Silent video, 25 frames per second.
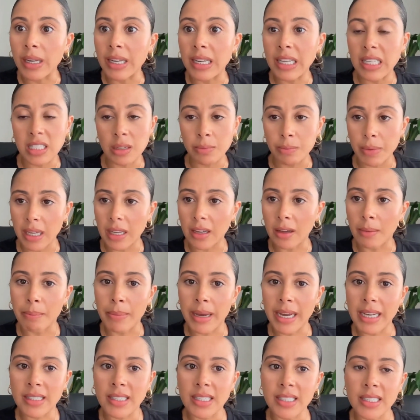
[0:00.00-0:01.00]
We need to be
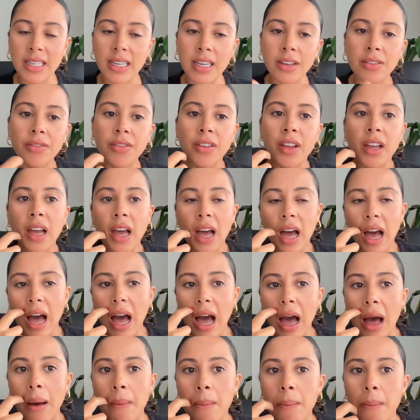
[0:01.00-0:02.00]
competitive.
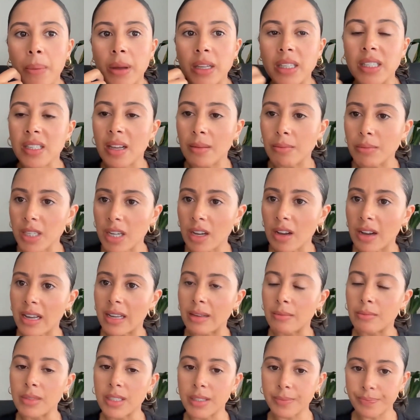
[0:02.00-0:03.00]
But
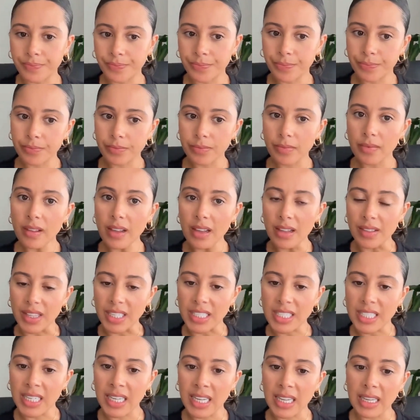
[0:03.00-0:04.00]
sometimes the
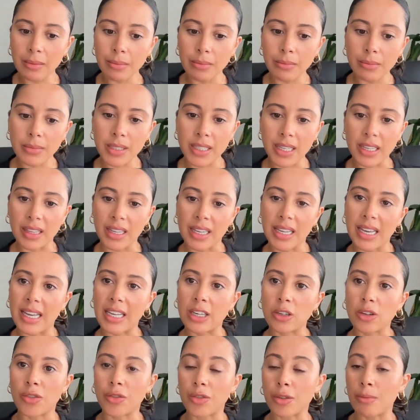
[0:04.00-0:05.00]
teams at the
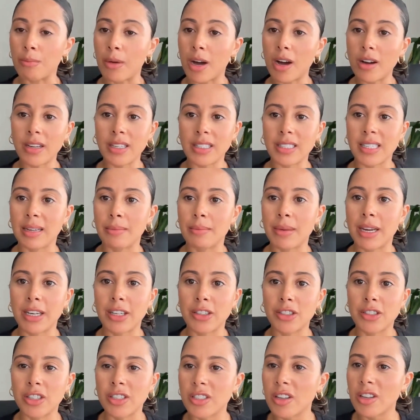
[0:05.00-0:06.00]
end, often marketing
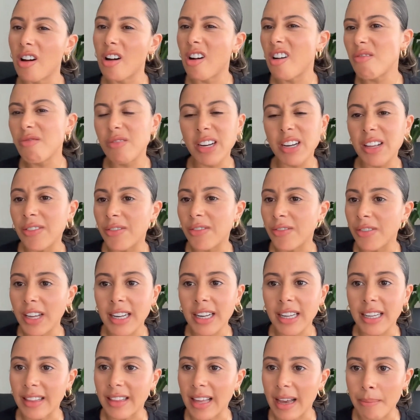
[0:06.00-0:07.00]
managers, aren't really
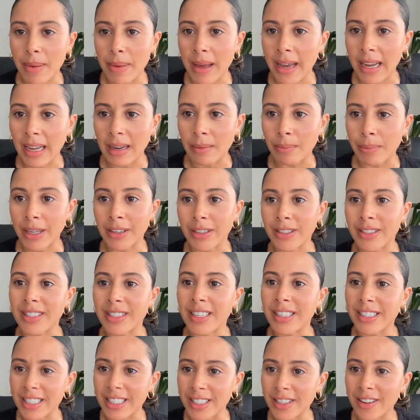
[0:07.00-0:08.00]
feeling that pain because
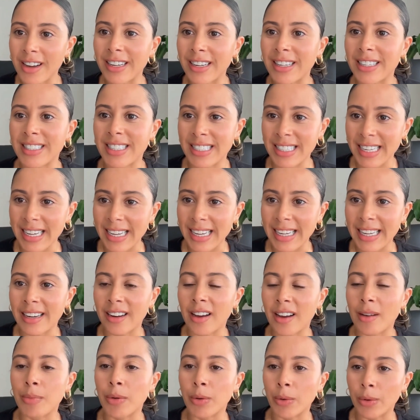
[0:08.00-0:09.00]
the designers are taking
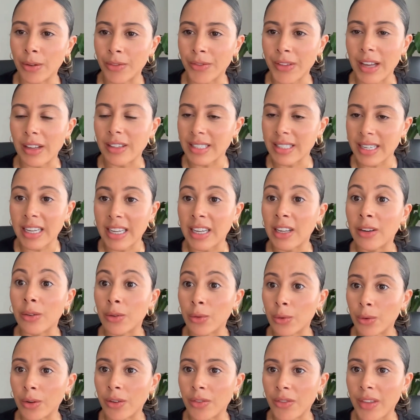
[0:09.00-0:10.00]
on all of
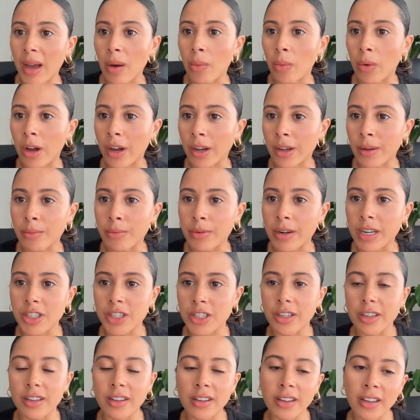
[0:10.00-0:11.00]
that work and
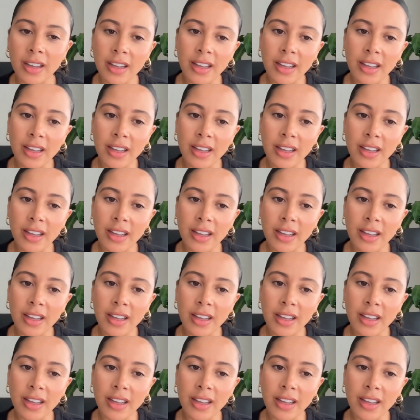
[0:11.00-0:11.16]
pressure.